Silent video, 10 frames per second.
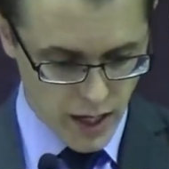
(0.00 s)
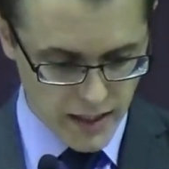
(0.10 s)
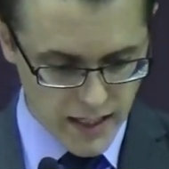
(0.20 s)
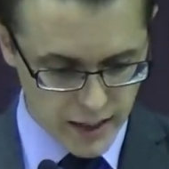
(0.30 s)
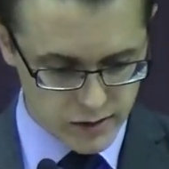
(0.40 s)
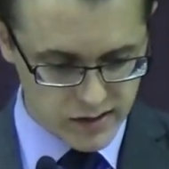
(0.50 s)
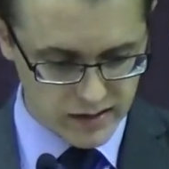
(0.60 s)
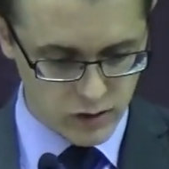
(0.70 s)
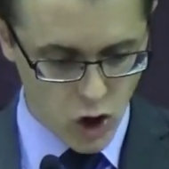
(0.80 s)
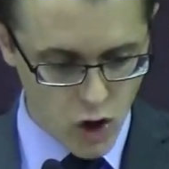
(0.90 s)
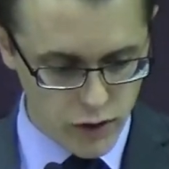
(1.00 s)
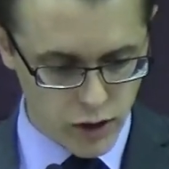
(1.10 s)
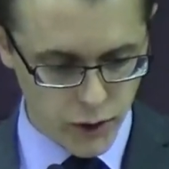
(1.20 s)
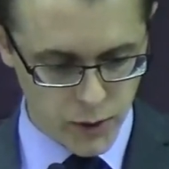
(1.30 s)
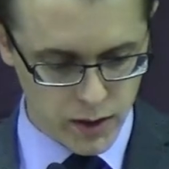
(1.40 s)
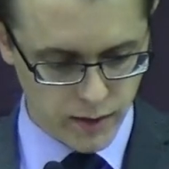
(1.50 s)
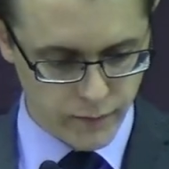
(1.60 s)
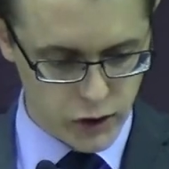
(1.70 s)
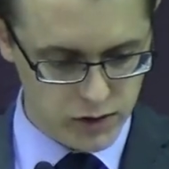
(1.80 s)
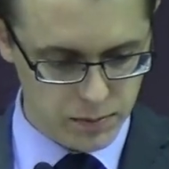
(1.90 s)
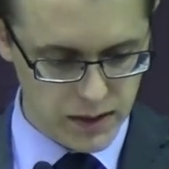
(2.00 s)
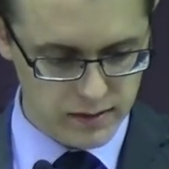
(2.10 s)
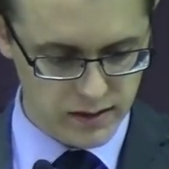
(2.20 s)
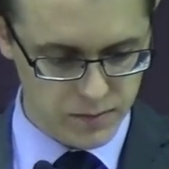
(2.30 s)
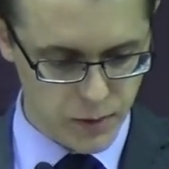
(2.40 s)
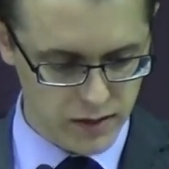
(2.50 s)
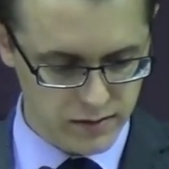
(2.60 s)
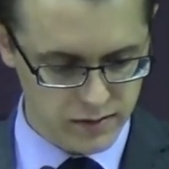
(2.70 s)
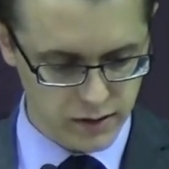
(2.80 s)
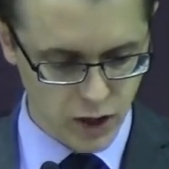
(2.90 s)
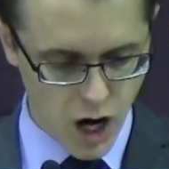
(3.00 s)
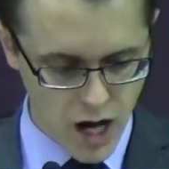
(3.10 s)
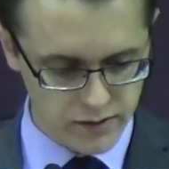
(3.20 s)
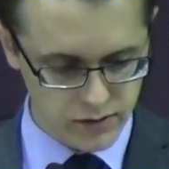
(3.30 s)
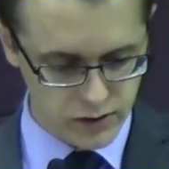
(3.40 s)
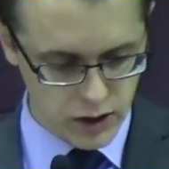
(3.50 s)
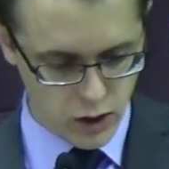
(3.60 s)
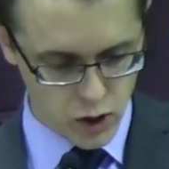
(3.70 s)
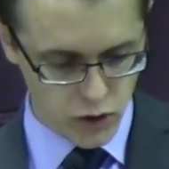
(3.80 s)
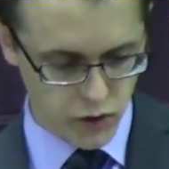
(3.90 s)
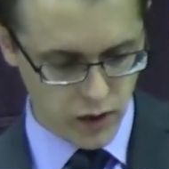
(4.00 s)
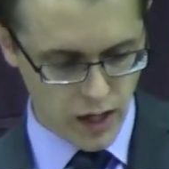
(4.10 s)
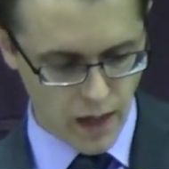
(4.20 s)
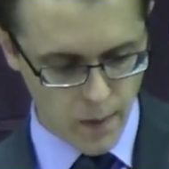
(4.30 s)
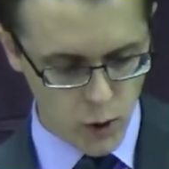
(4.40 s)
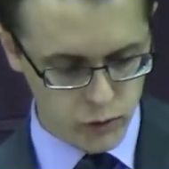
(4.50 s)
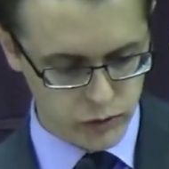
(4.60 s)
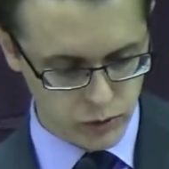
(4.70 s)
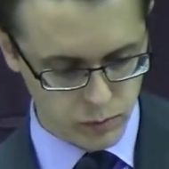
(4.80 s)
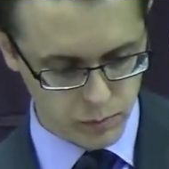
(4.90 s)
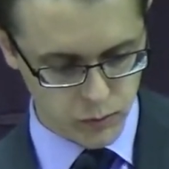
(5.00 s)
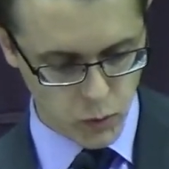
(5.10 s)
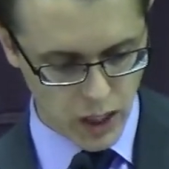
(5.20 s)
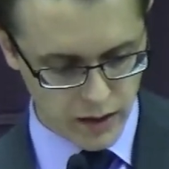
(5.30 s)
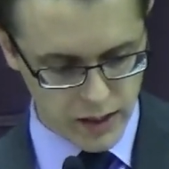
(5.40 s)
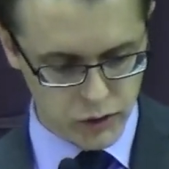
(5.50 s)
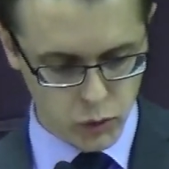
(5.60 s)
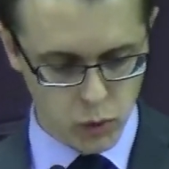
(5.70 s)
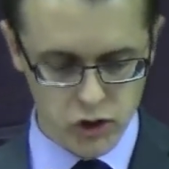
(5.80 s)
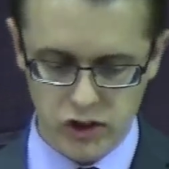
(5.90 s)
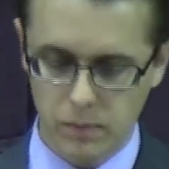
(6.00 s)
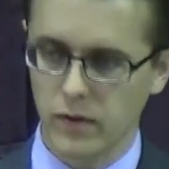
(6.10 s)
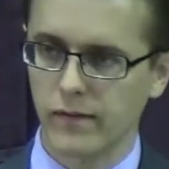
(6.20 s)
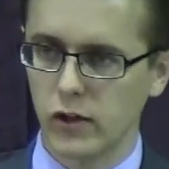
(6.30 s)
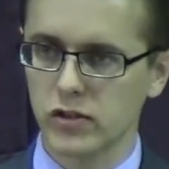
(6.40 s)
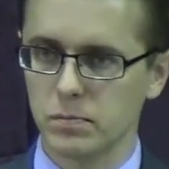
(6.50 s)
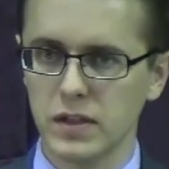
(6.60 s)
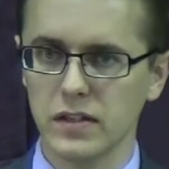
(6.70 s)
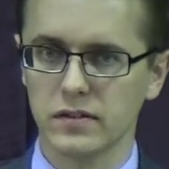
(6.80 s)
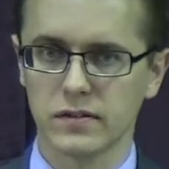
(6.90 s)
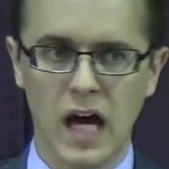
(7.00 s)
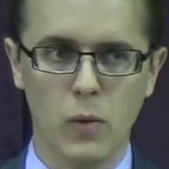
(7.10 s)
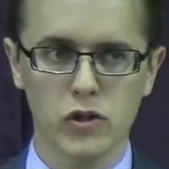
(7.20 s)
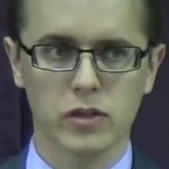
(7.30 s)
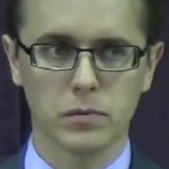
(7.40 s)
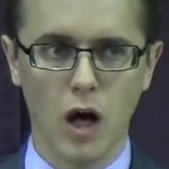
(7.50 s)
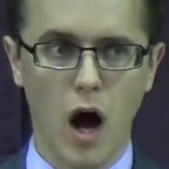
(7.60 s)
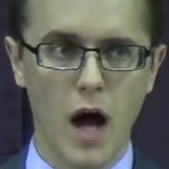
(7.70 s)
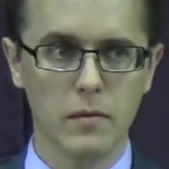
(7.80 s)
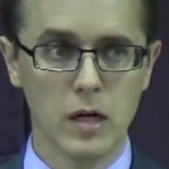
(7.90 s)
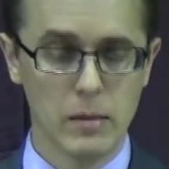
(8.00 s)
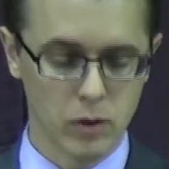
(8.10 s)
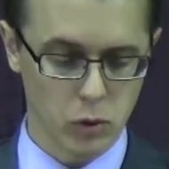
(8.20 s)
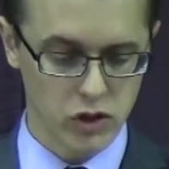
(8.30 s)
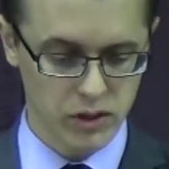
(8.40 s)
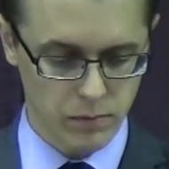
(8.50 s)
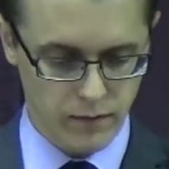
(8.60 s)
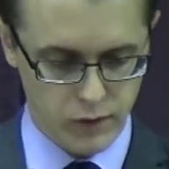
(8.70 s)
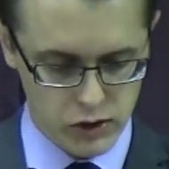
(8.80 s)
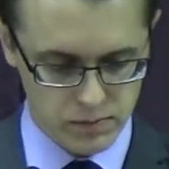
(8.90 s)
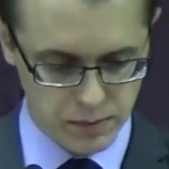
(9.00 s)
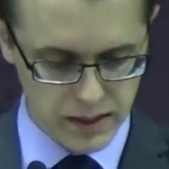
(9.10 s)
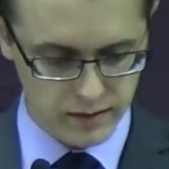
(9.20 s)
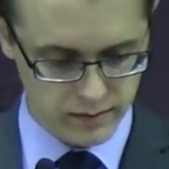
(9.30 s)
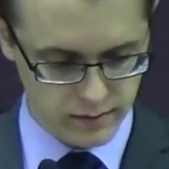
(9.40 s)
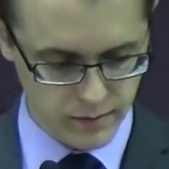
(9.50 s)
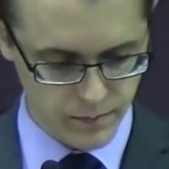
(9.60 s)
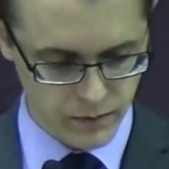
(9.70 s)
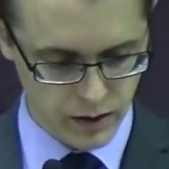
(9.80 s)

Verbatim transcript: And he exercises all the authority of the first beast in his presence and causes the earth and those who dwell in it to worship the first beast. Not worship God, but worship the first beast,